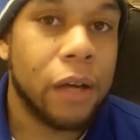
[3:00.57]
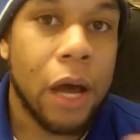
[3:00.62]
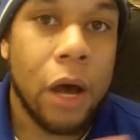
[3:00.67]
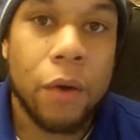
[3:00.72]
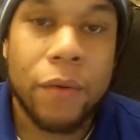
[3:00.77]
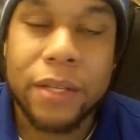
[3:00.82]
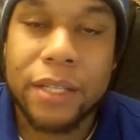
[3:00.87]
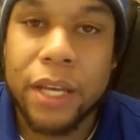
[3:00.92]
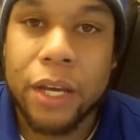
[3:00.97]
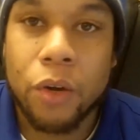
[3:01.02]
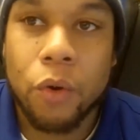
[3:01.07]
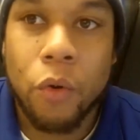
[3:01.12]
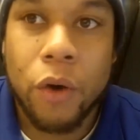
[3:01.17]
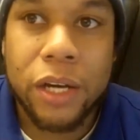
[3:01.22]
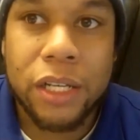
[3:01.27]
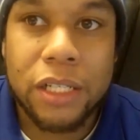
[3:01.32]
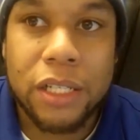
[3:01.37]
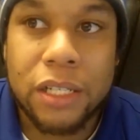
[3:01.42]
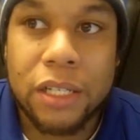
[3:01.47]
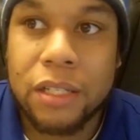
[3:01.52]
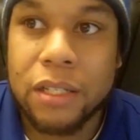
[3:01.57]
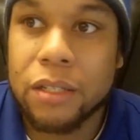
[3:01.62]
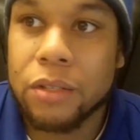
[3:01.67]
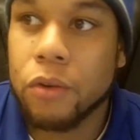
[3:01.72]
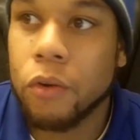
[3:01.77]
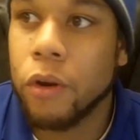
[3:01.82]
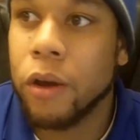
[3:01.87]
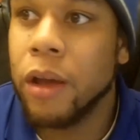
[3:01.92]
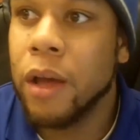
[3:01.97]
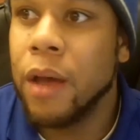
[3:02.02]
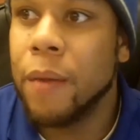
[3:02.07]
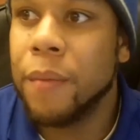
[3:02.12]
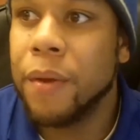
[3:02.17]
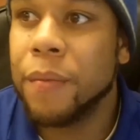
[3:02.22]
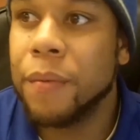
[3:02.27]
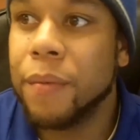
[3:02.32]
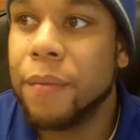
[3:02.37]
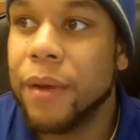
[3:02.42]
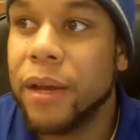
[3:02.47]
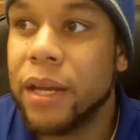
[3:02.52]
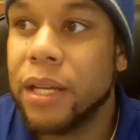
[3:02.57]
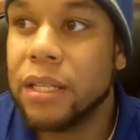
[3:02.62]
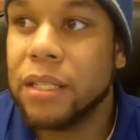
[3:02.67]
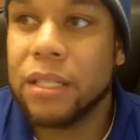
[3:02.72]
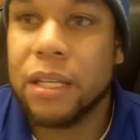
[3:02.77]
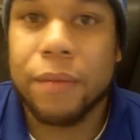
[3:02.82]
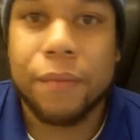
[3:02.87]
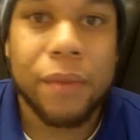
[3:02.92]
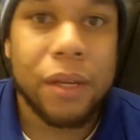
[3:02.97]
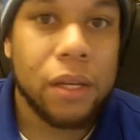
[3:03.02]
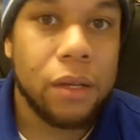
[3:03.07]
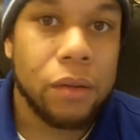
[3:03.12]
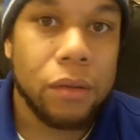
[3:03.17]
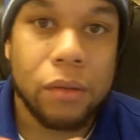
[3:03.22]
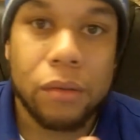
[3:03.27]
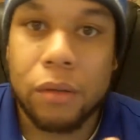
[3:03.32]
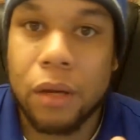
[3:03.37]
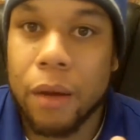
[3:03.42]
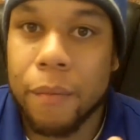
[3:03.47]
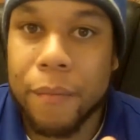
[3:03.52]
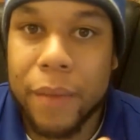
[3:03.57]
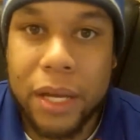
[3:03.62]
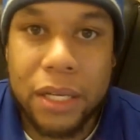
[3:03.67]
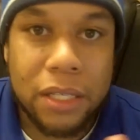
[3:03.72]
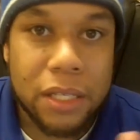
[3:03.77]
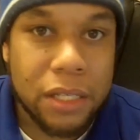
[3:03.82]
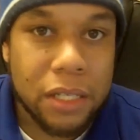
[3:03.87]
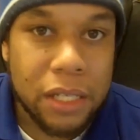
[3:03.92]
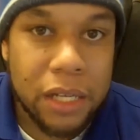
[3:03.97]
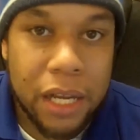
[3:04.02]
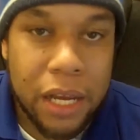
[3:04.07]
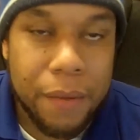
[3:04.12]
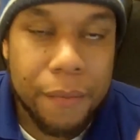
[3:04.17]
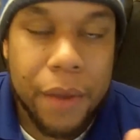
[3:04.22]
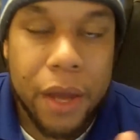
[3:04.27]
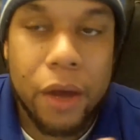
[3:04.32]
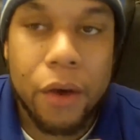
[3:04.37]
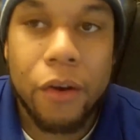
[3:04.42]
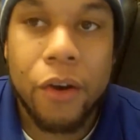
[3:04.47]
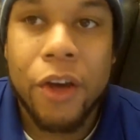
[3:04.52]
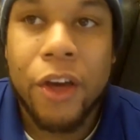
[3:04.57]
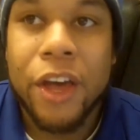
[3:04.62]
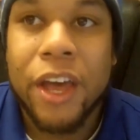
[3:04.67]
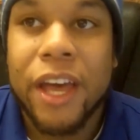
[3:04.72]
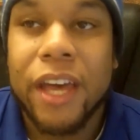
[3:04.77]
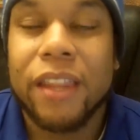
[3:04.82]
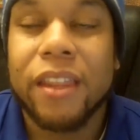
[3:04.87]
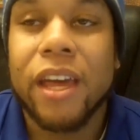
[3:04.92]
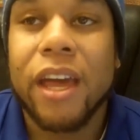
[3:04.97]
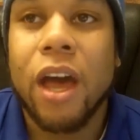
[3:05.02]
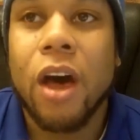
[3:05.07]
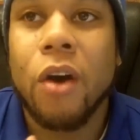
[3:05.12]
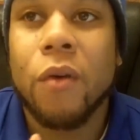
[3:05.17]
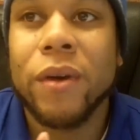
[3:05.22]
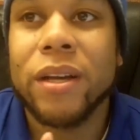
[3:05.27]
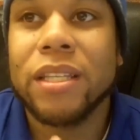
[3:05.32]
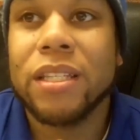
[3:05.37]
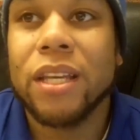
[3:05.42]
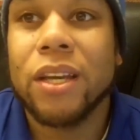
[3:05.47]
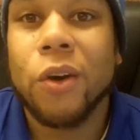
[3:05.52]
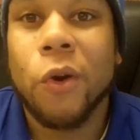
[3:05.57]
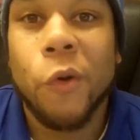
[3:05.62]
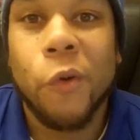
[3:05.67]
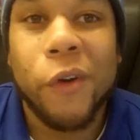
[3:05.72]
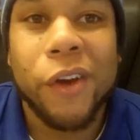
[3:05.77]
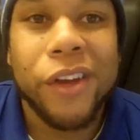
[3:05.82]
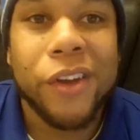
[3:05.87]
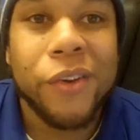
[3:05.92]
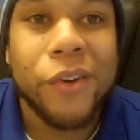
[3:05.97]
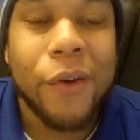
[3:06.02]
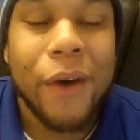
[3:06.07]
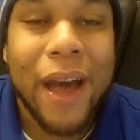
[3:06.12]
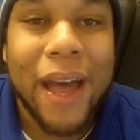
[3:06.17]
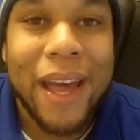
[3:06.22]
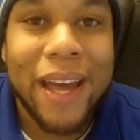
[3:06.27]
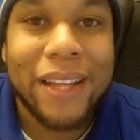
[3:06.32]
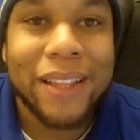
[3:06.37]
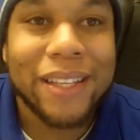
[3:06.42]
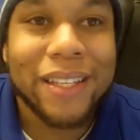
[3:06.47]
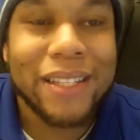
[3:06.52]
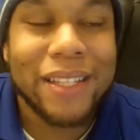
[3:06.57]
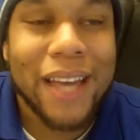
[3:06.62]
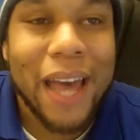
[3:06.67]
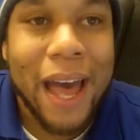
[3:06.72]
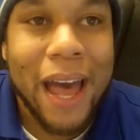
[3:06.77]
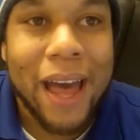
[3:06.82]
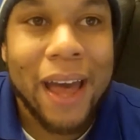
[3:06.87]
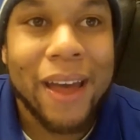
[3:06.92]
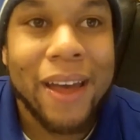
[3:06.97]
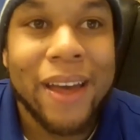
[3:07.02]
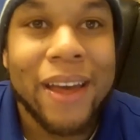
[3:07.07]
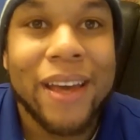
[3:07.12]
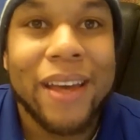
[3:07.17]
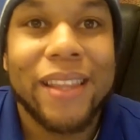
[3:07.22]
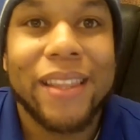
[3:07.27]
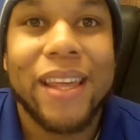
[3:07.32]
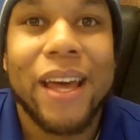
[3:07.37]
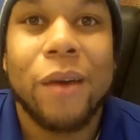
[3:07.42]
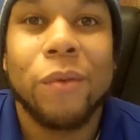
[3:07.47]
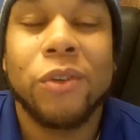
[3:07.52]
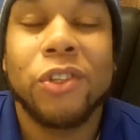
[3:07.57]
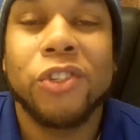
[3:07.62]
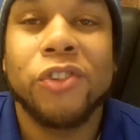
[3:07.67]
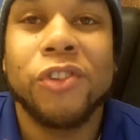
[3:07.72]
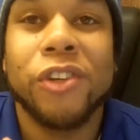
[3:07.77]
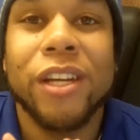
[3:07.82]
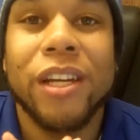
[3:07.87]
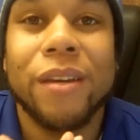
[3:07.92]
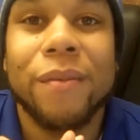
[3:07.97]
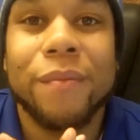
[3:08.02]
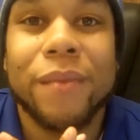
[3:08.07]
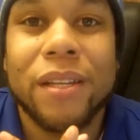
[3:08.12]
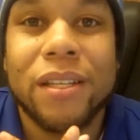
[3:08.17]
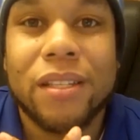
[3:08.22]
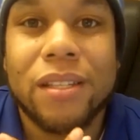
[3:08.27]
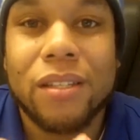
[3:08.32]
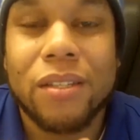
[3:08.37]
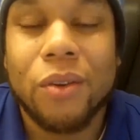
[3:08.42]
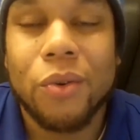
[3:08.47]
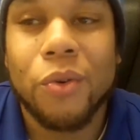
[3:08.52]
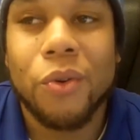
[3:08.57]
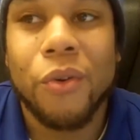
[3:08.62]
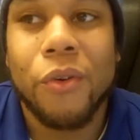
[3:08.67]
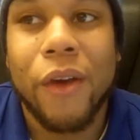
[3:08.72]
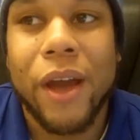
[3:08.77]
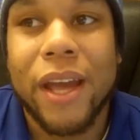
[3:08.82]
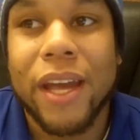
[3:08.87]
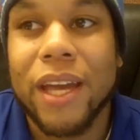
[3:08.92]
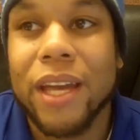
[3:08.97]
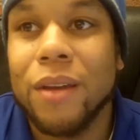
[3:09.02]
I always get questions, or people may send me a message, an email, and they always say, Corey, I had this guy that was treating me so great.